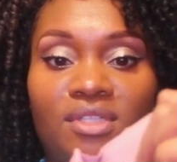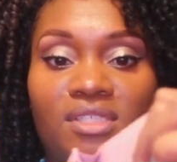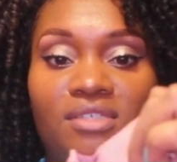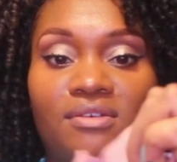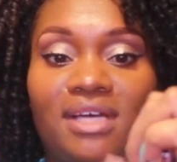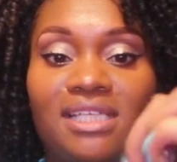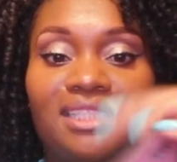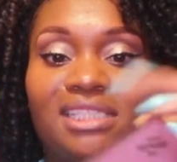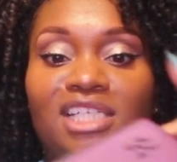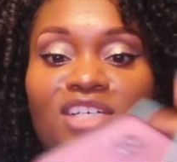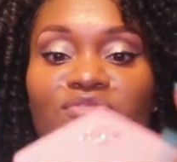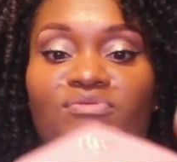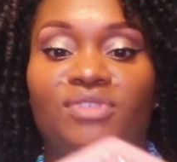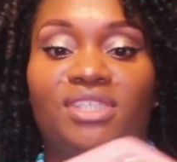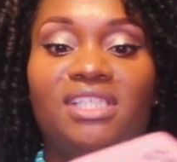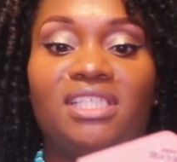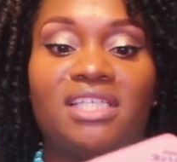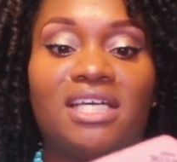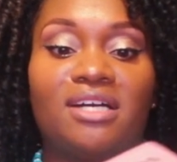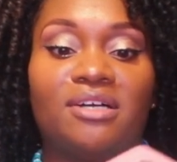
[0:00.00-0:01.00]
so I
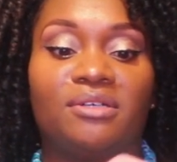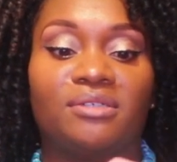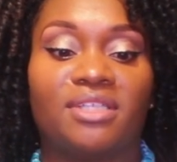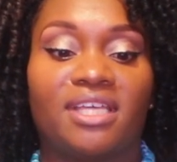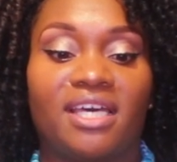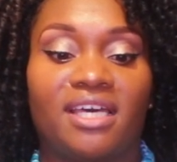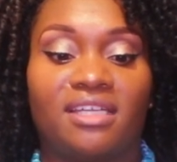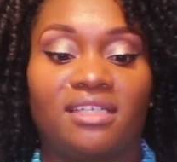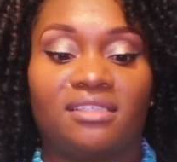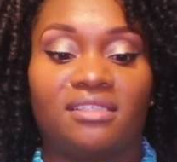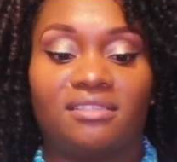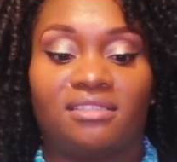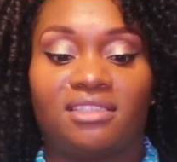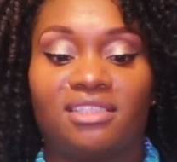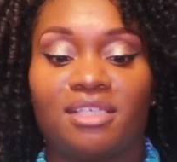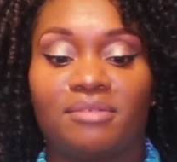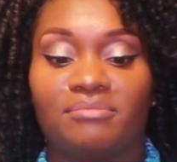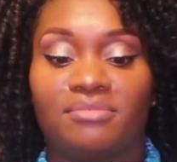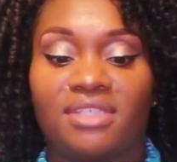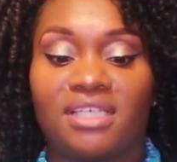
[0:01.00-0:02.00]
definitely know that
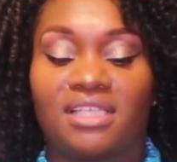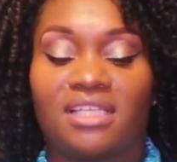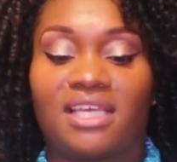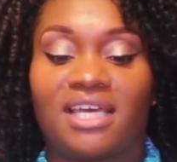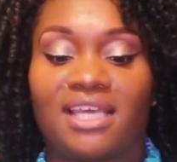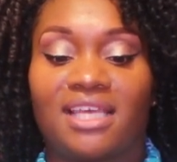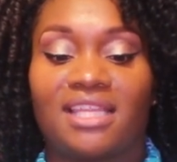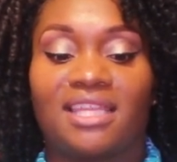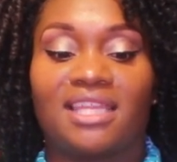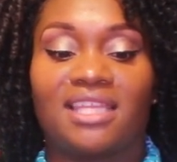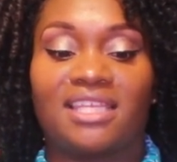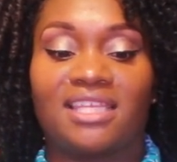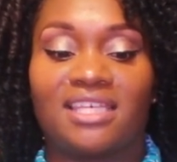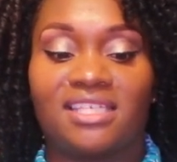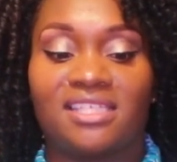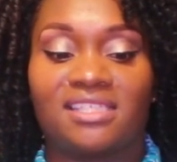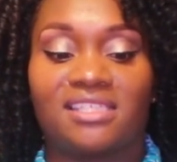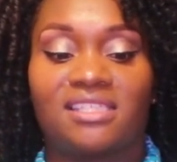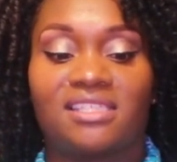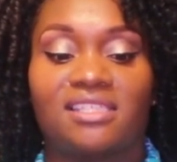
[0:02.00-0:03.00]
something like
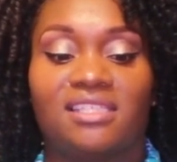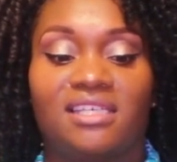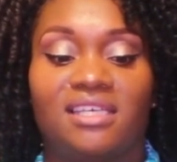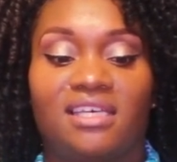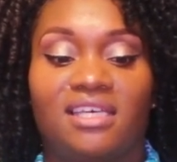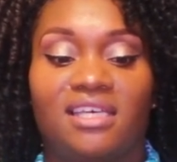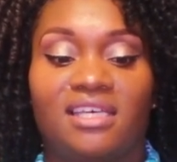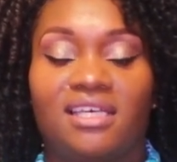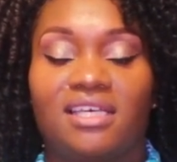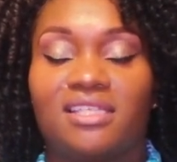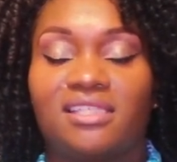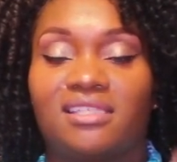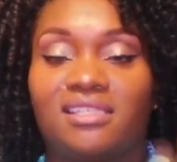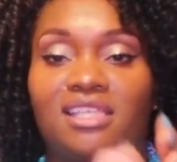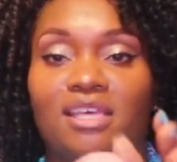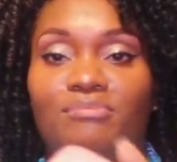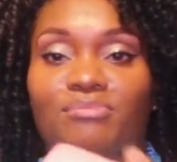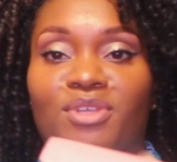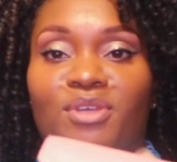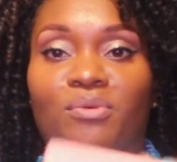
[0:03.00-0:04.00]
this is
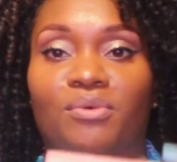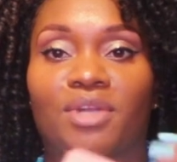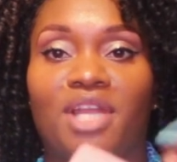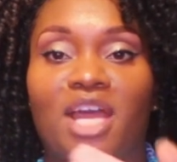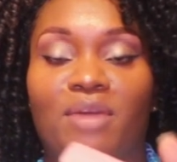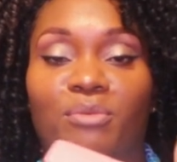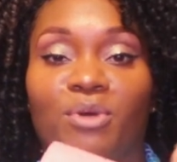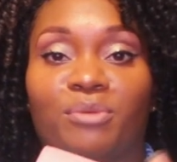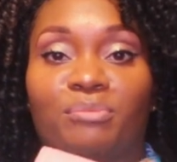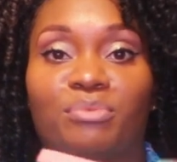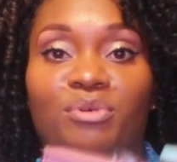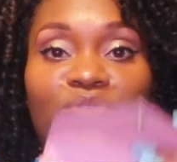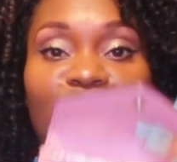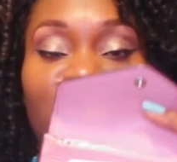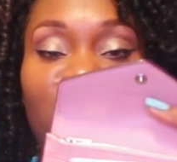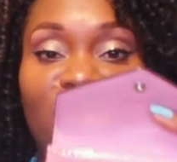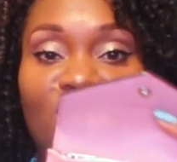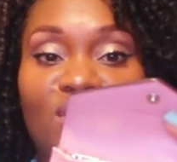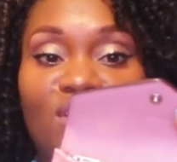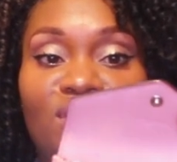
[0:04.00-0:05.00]
something what I would
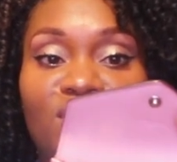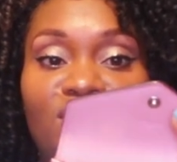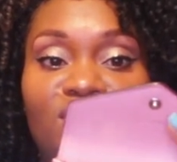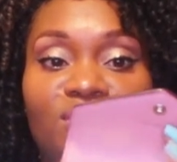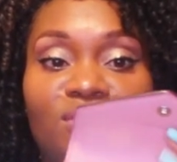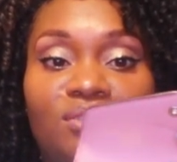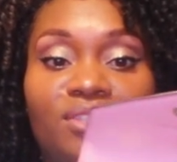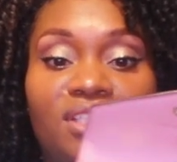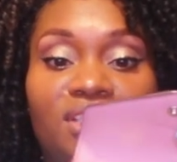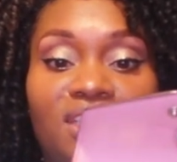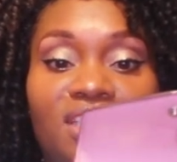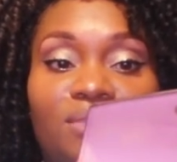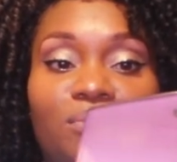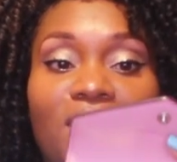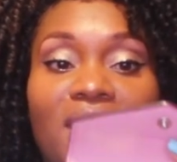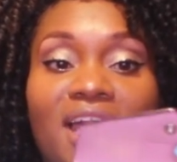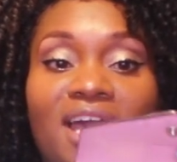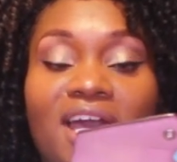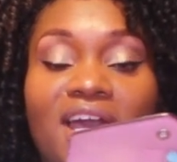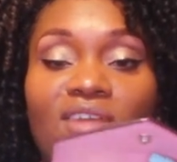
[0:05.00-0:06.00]
prefer so this is
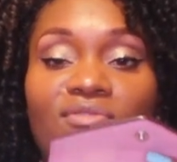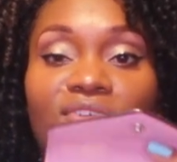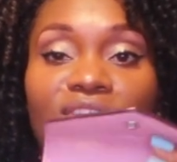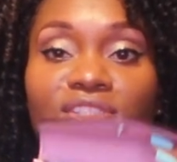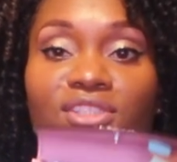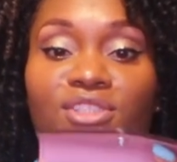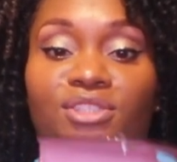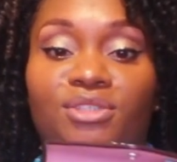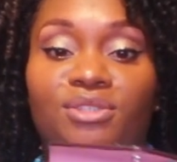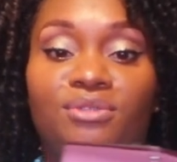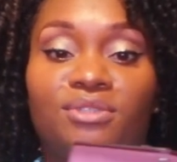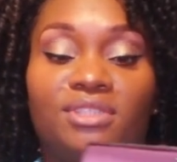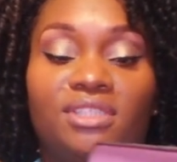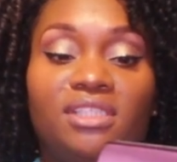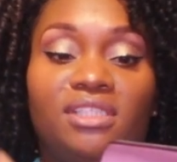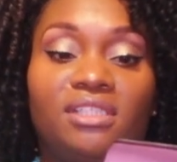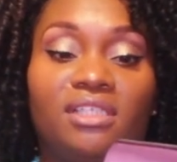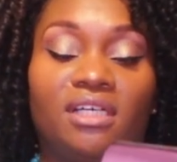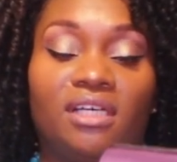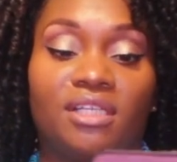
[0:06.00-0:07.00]
why I haven't used
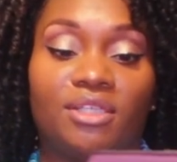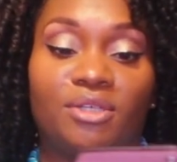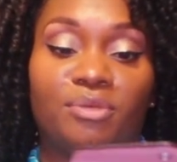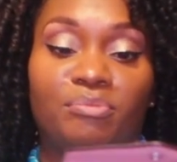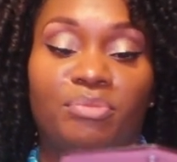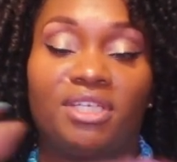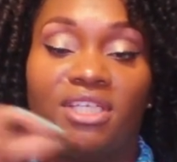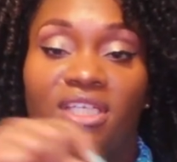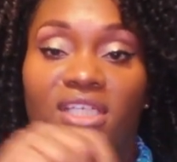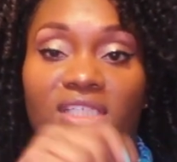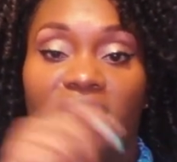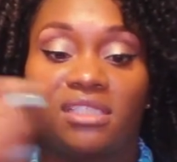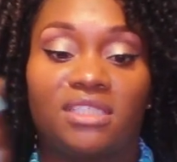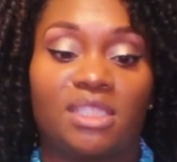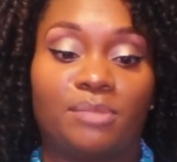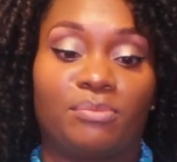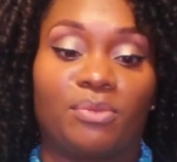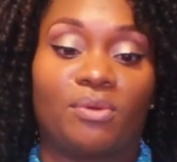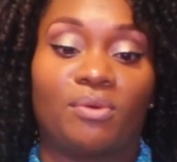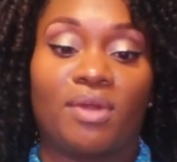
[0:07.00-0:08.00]
the other pink
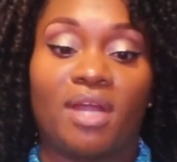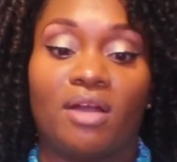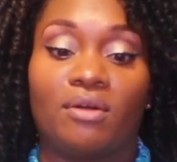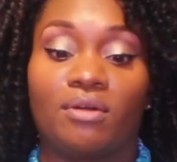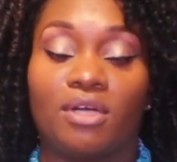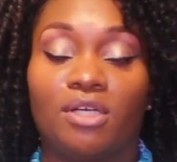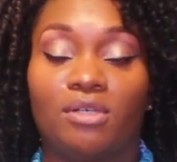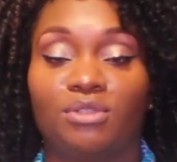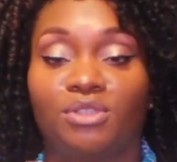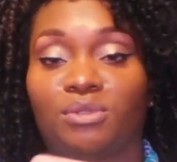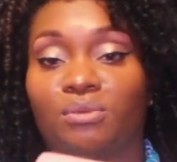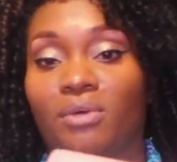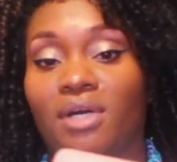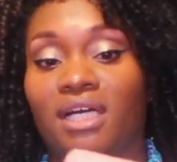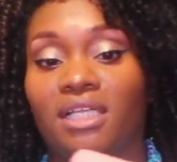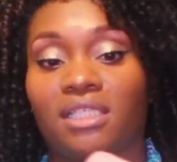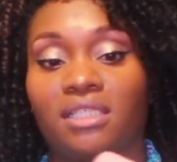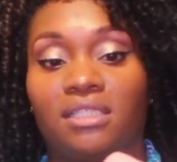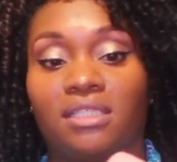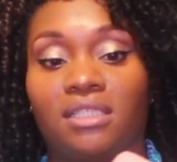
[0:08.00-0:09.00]
zip around coach
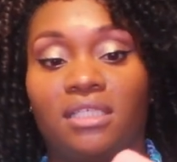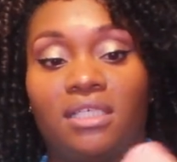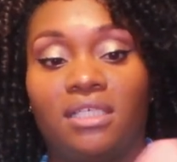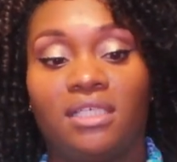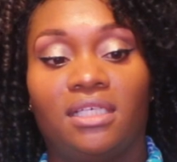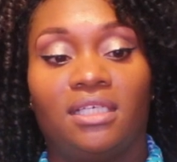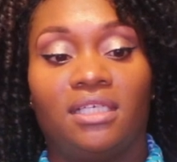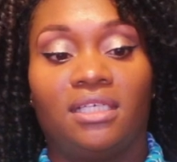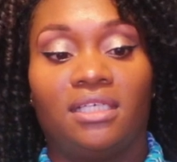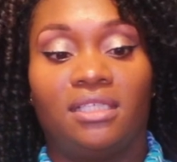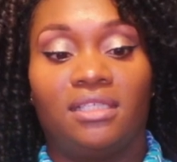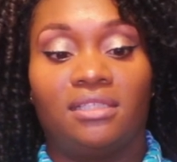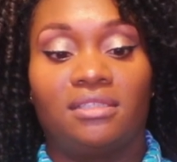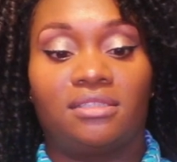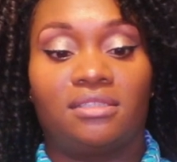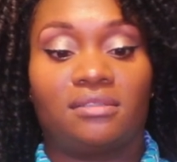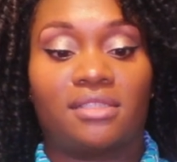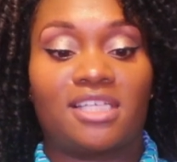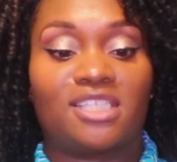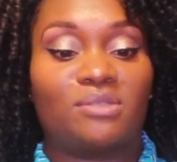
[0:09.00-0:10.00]
wallet
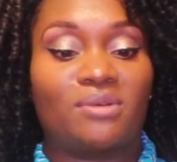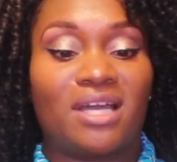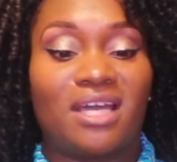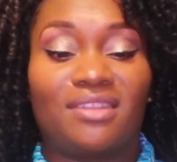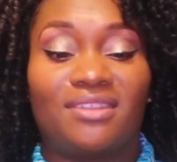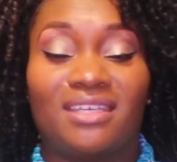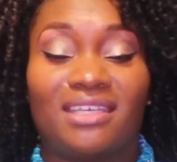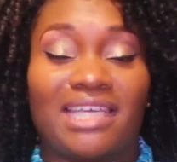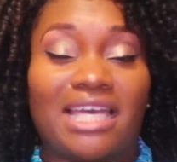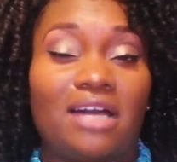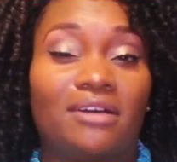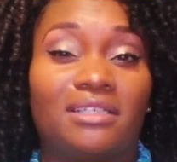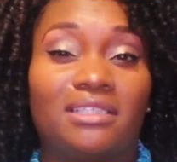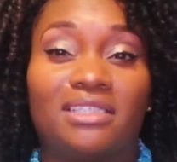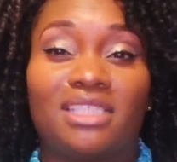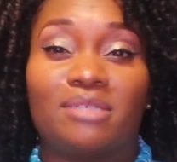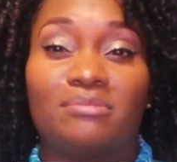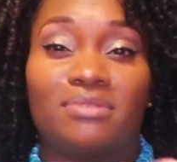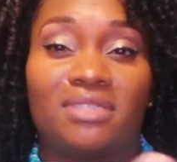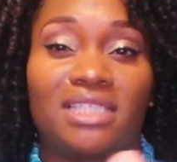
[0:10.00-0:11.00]
so that's why I think I'll
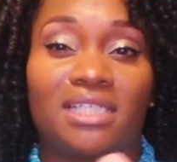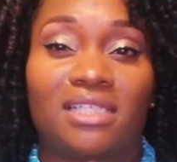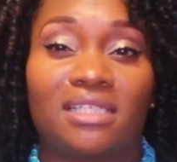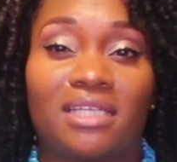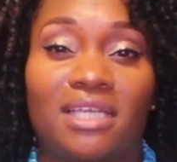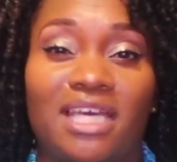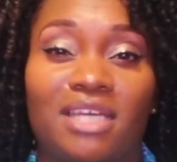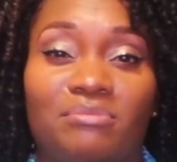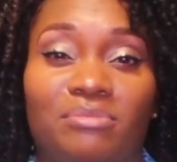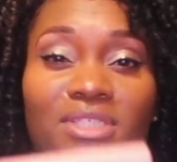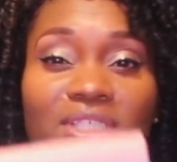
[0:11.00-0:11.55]
end up selling that